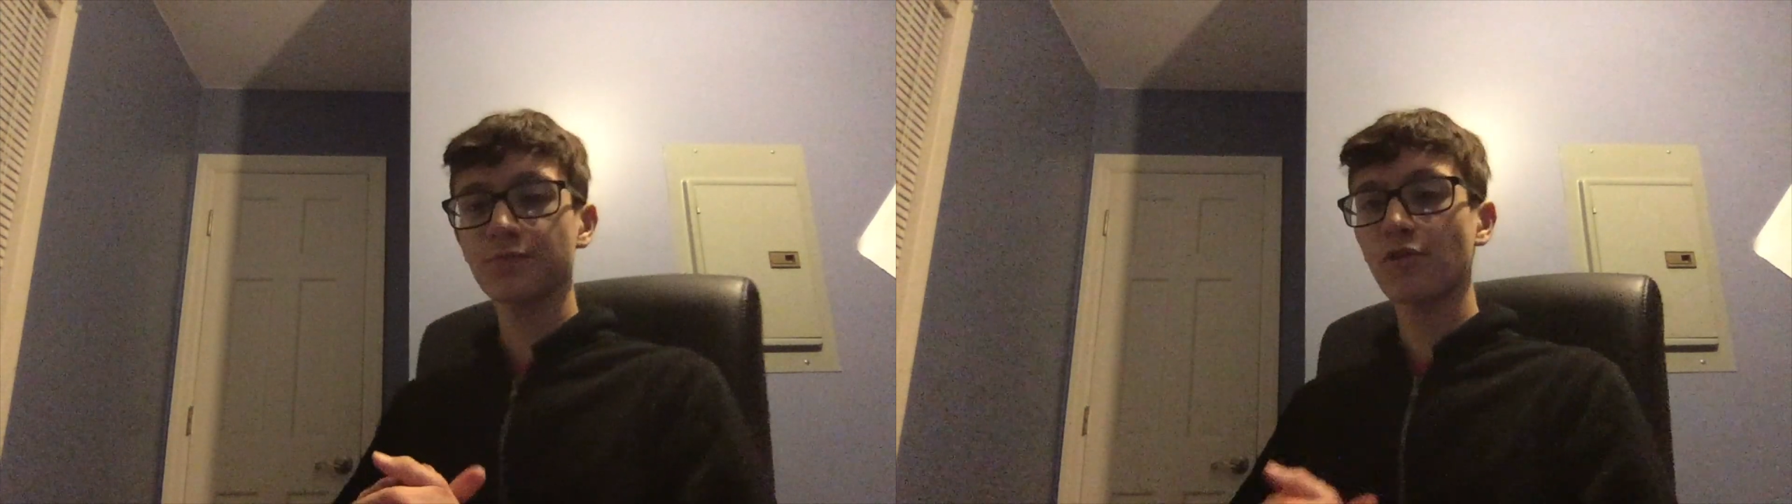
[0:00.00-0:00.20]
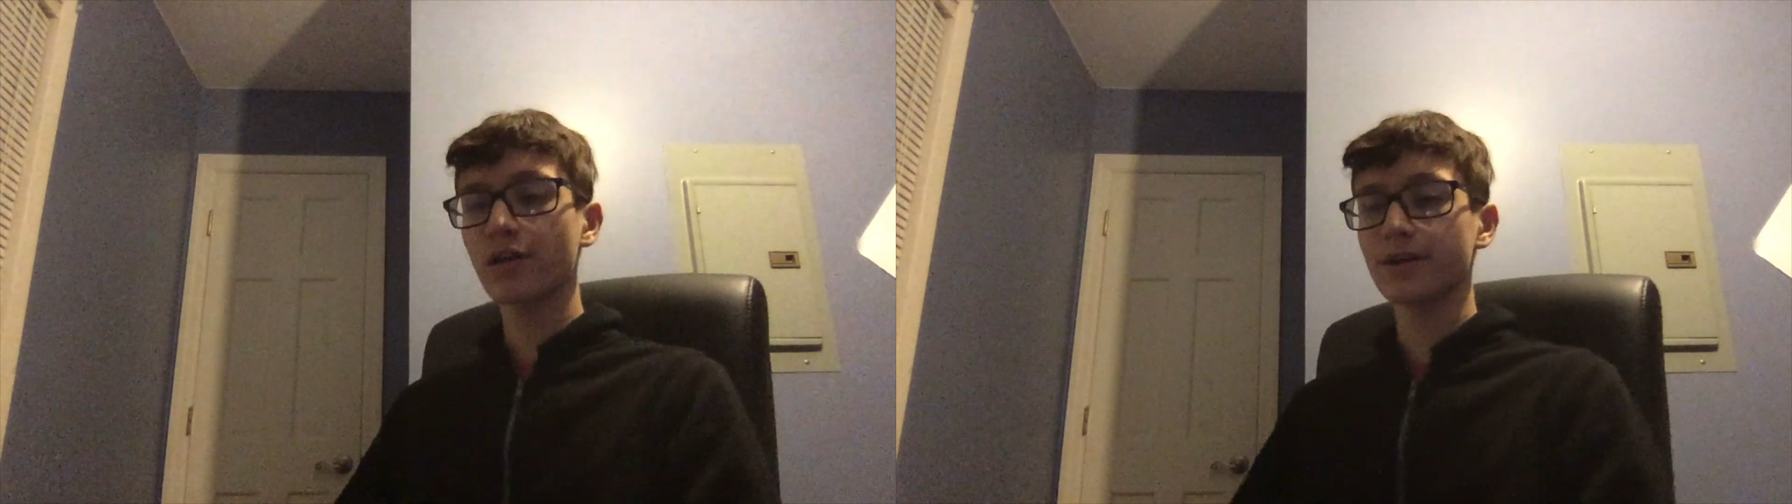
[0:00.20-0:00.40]

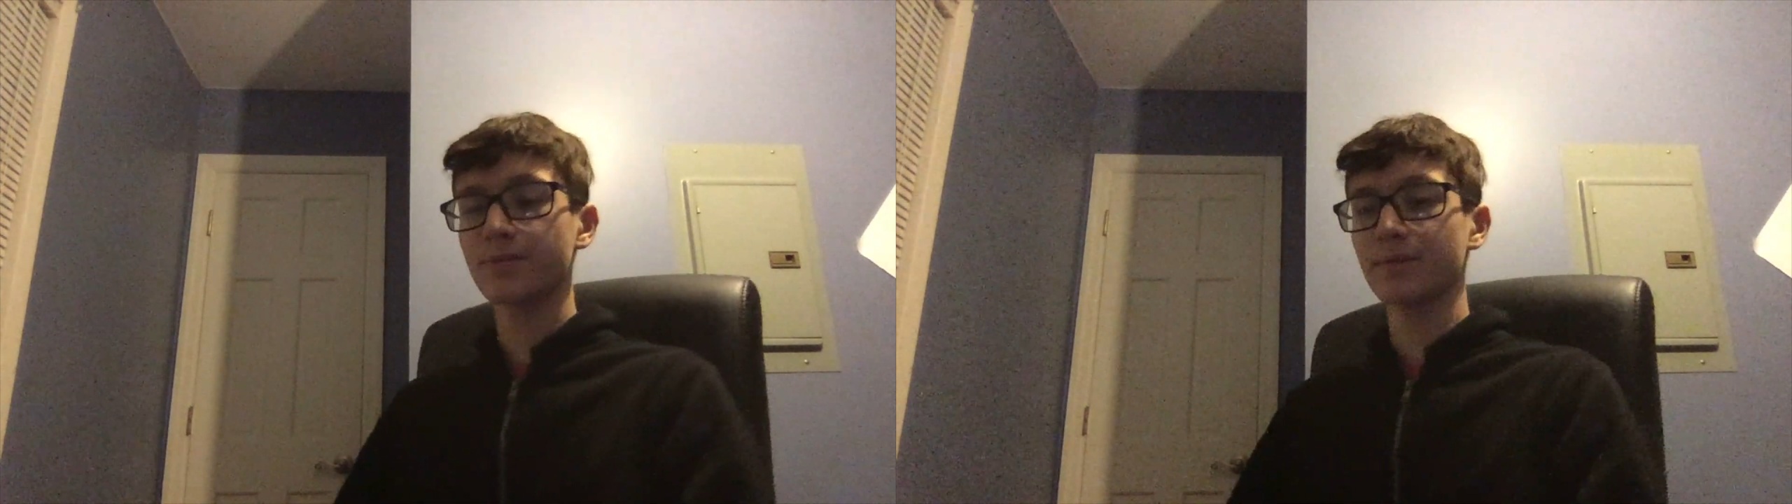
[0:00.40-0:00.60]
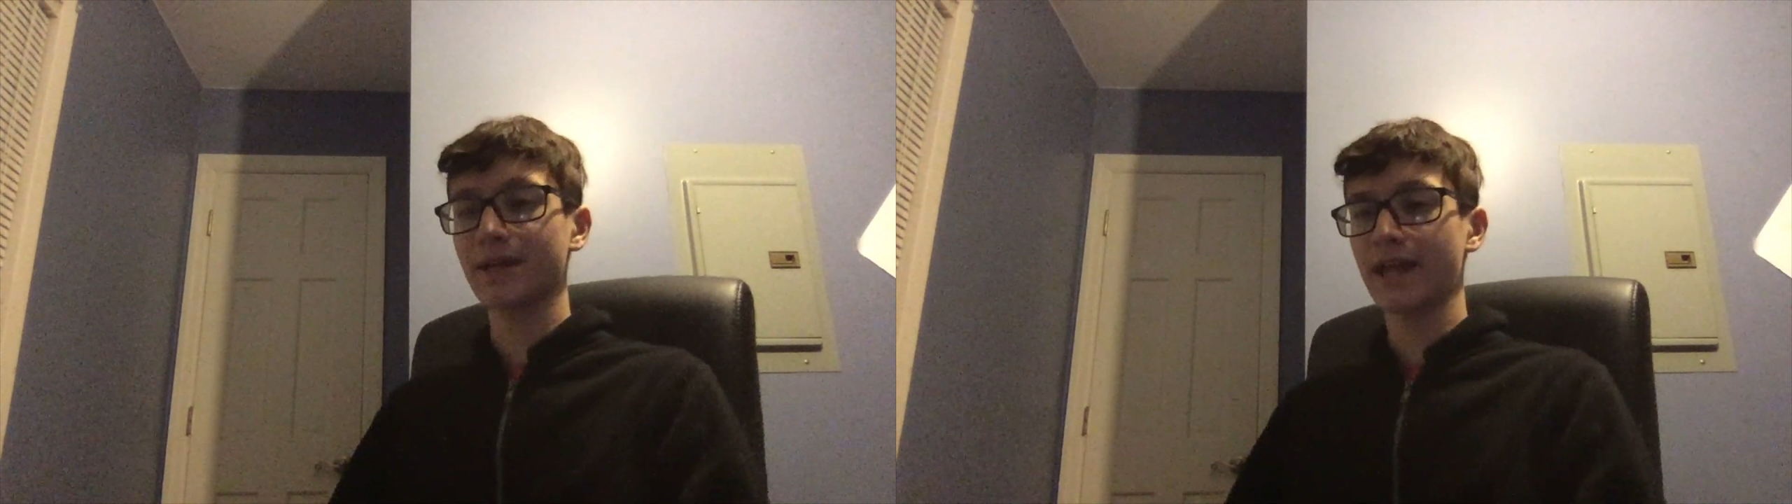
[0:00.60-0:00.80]
brought up
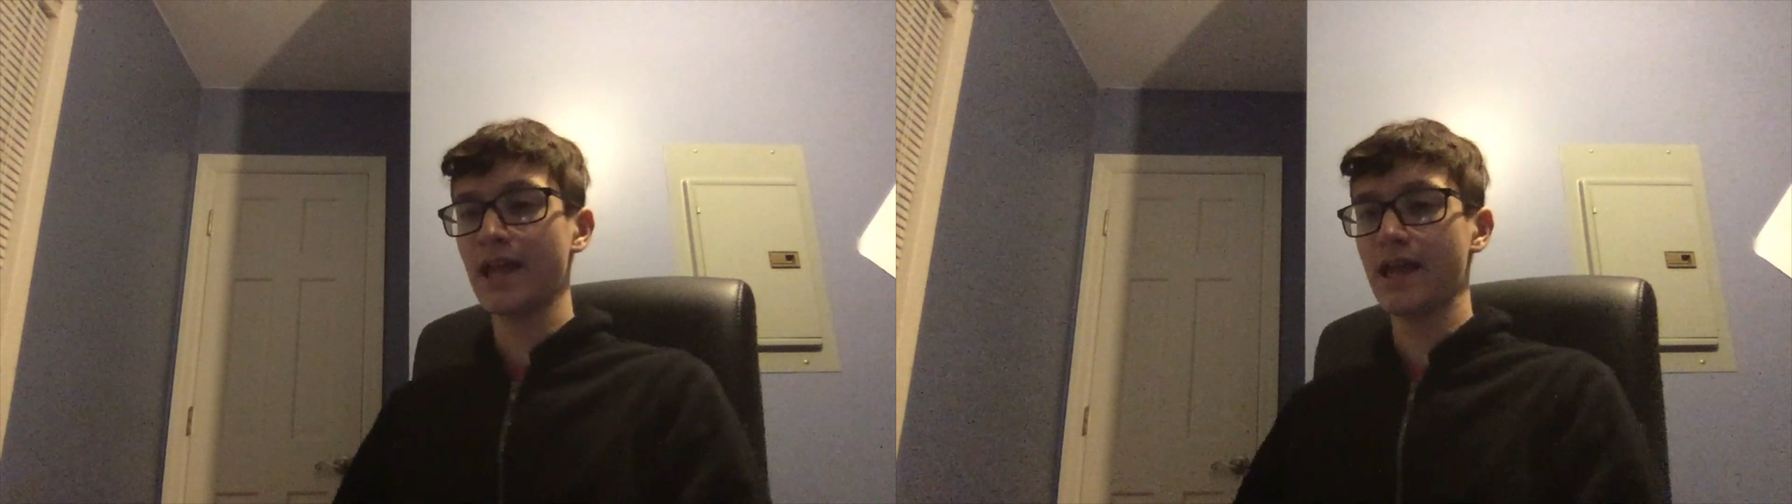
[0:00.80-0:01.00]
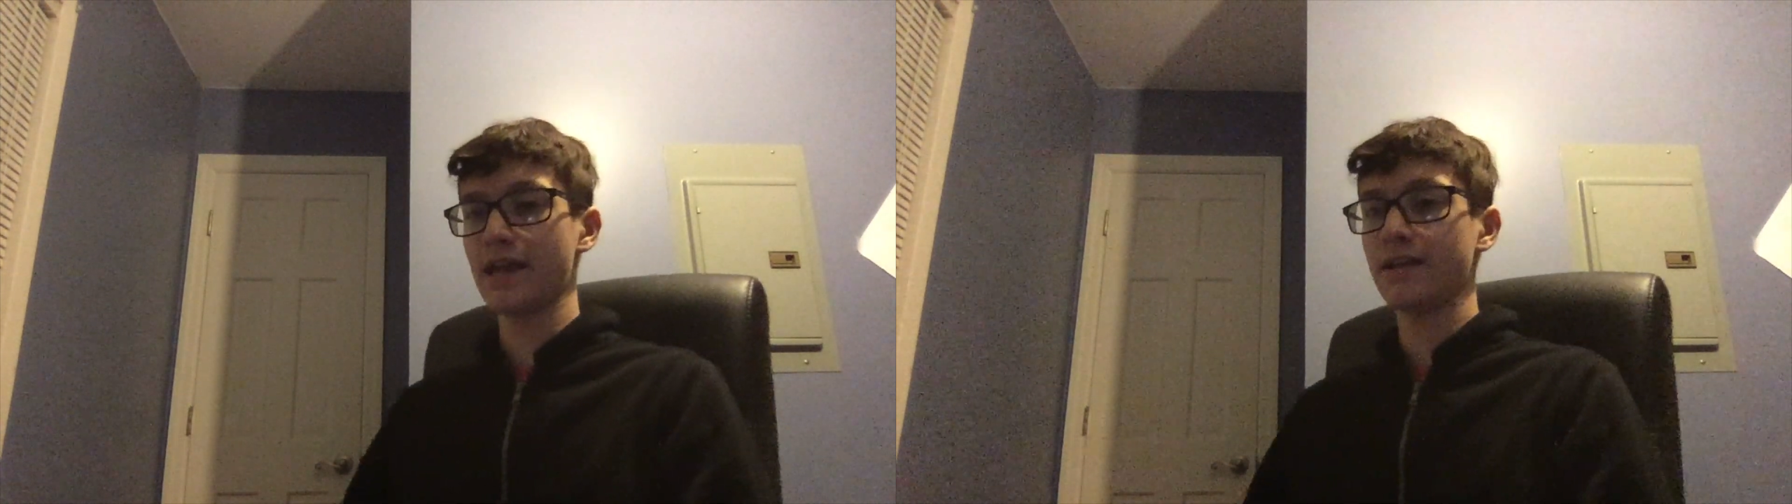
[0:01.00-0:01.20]
in my
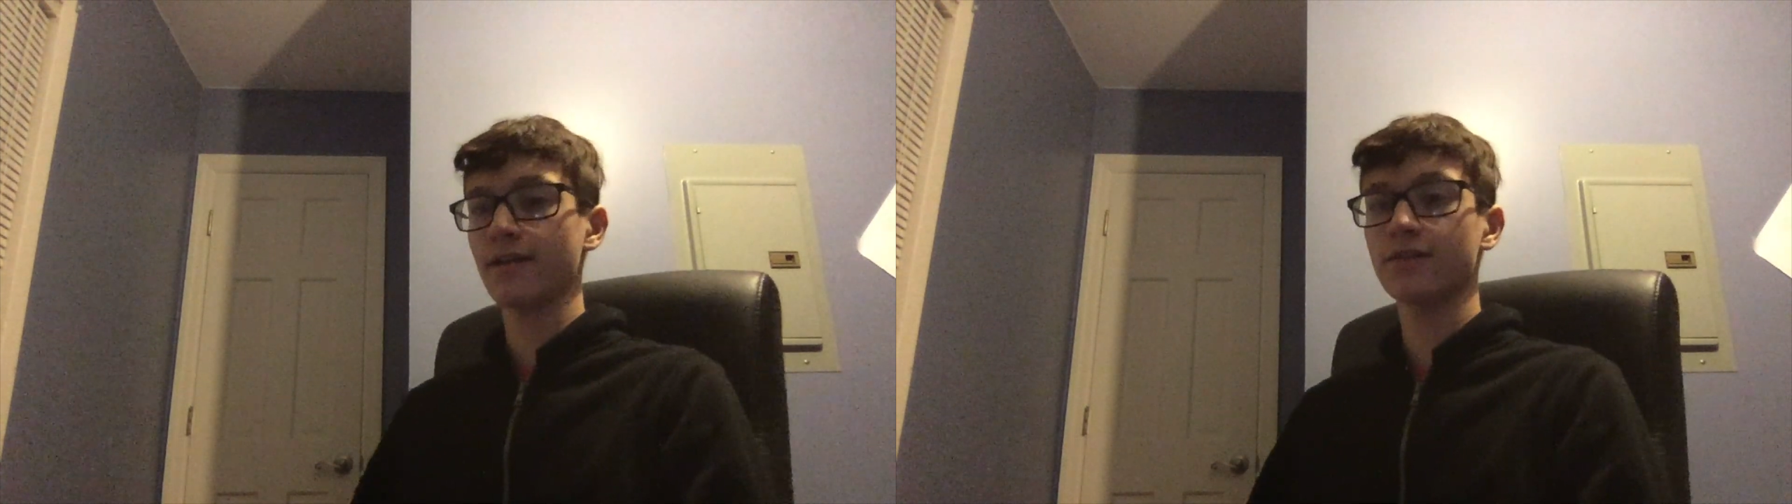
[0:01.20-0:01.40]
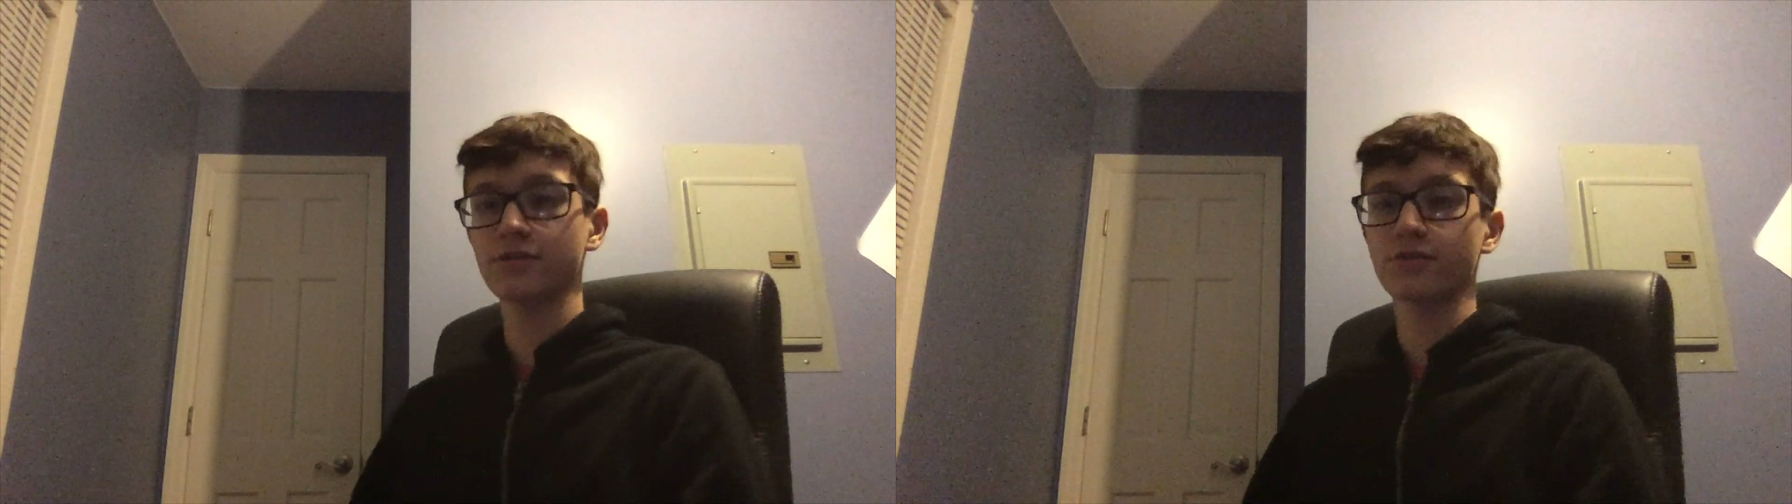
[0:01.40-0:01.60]
head,
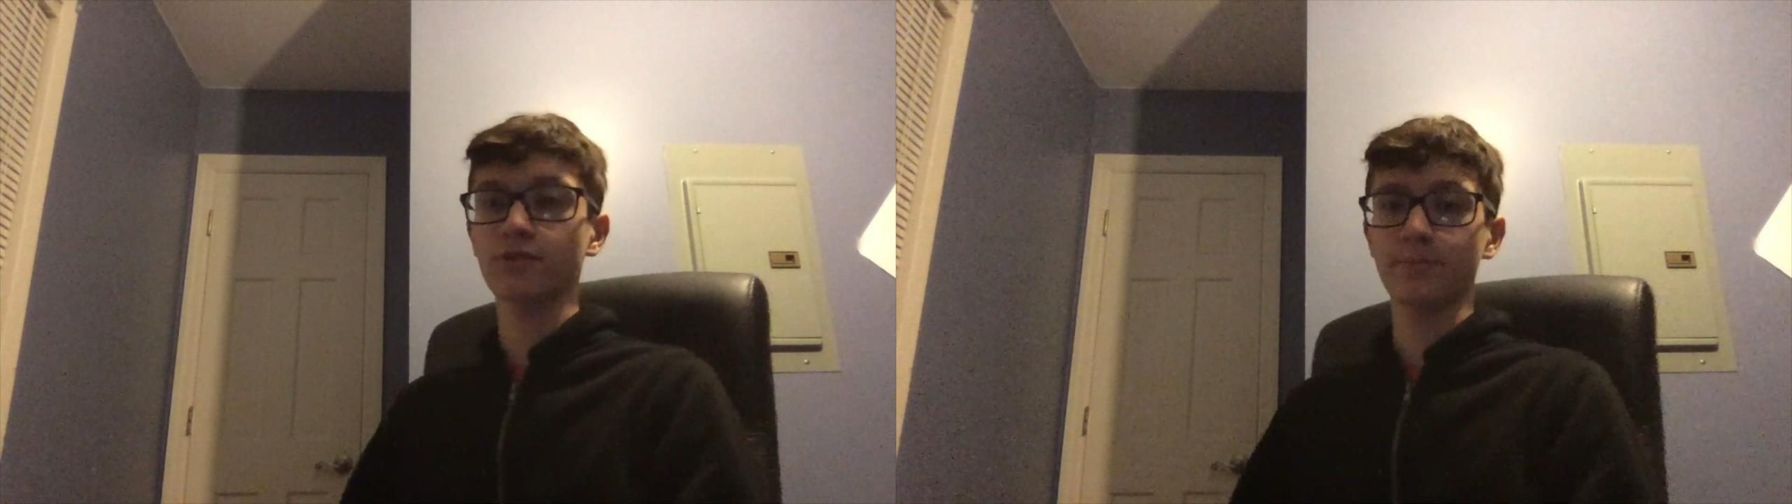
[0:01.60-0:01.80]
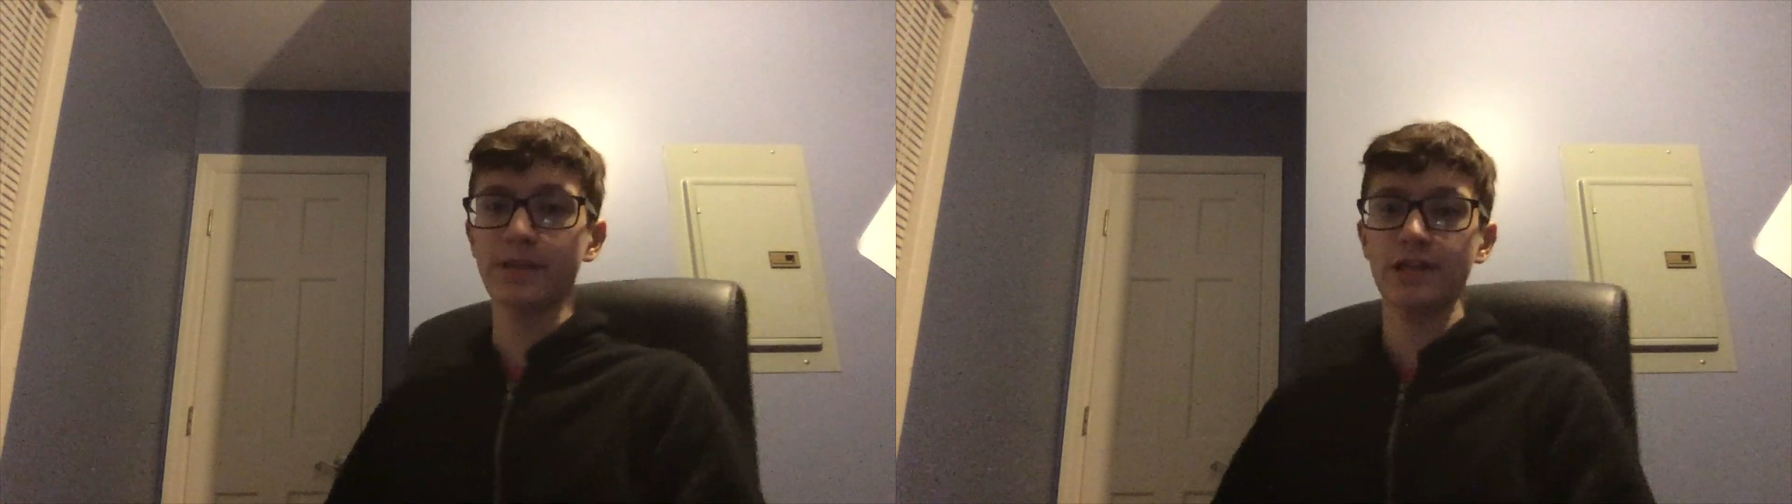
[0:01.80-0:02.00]

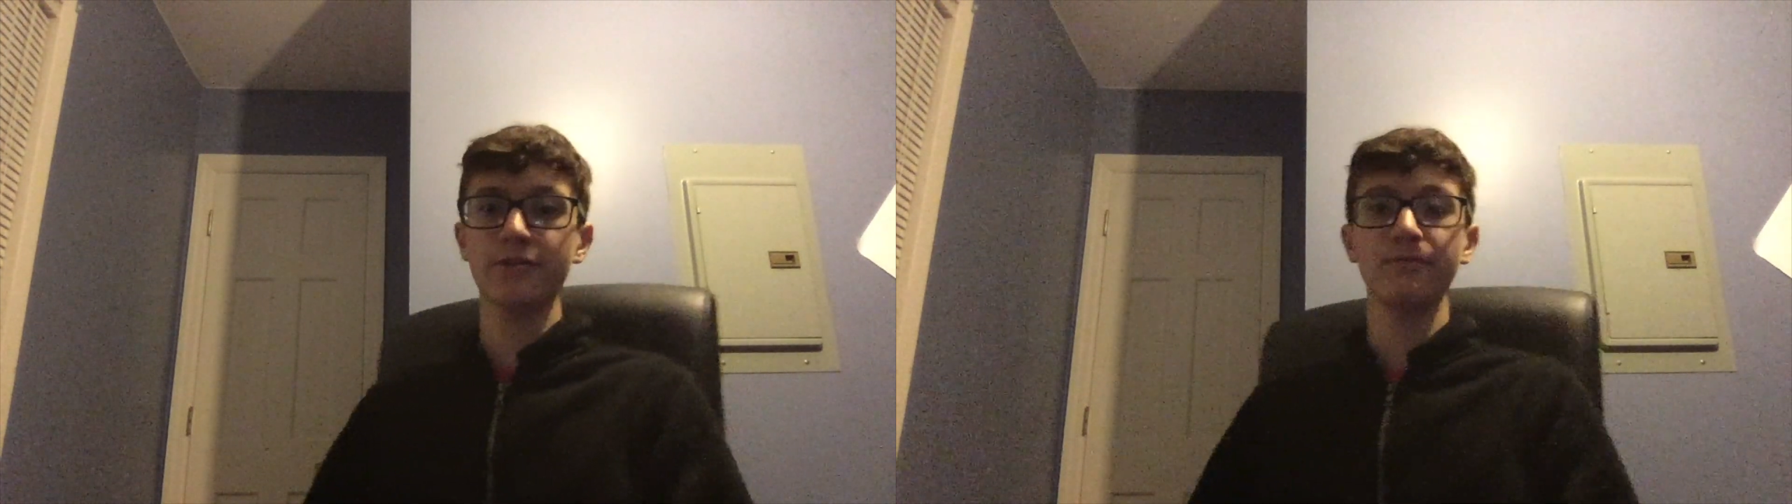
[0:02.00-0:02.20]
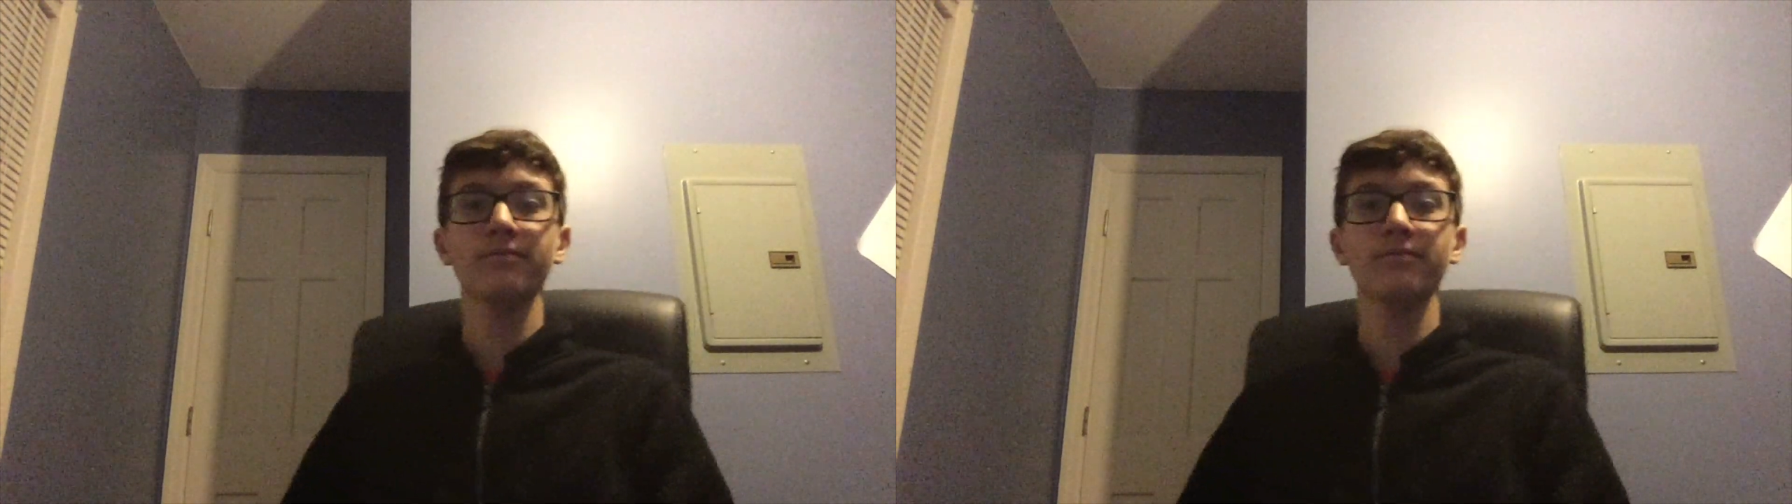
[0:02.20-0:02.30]
unscripted.